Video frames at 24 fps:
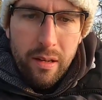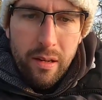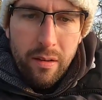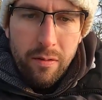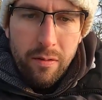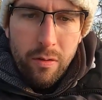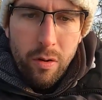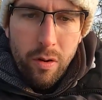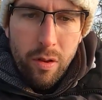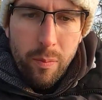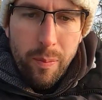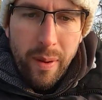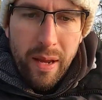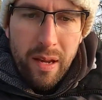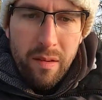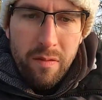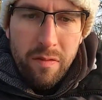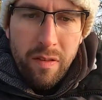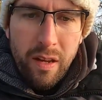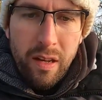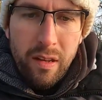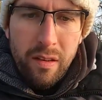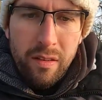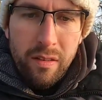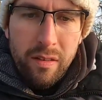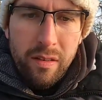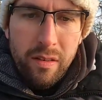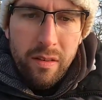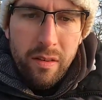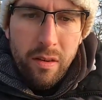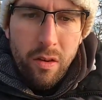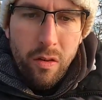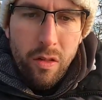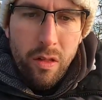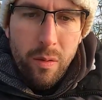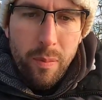I've got the bait fins
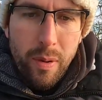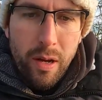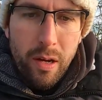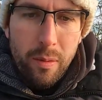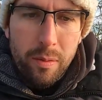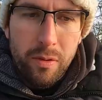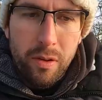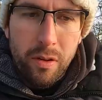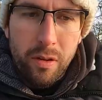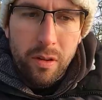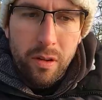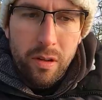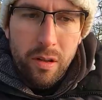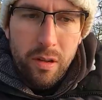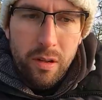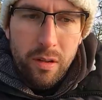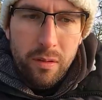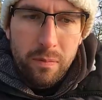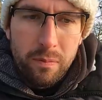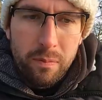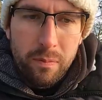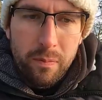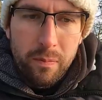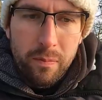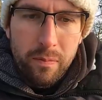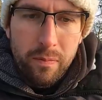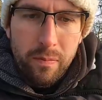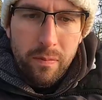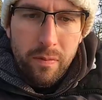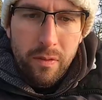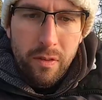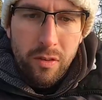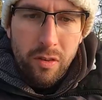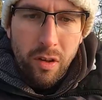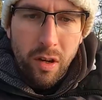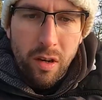on the barbed hook,
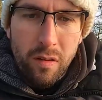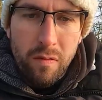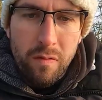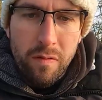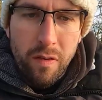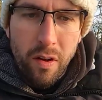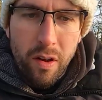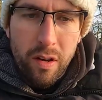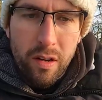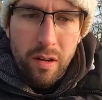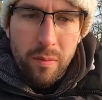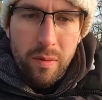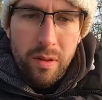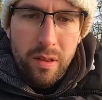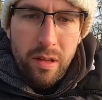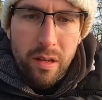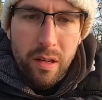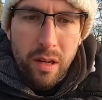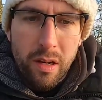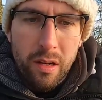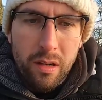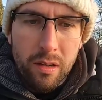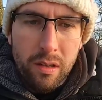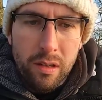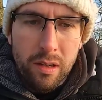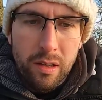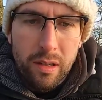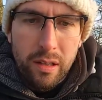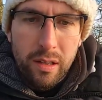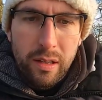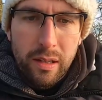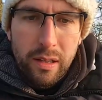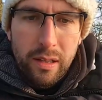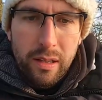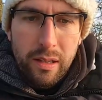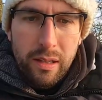so I can find them in the dark,
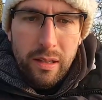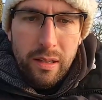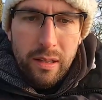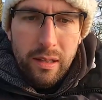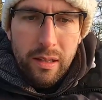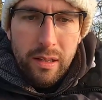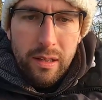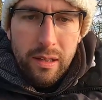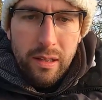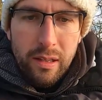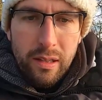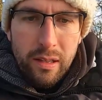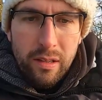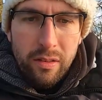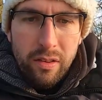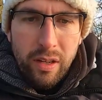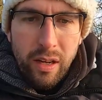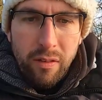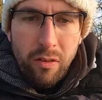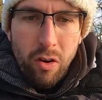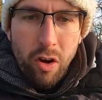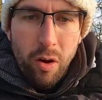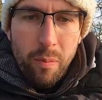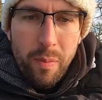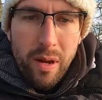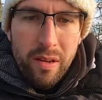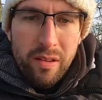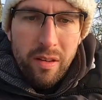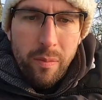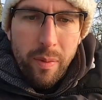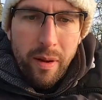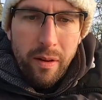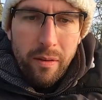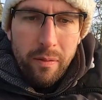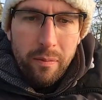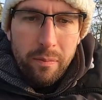so you haven't got to mess
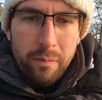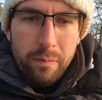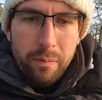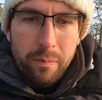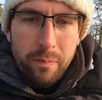about.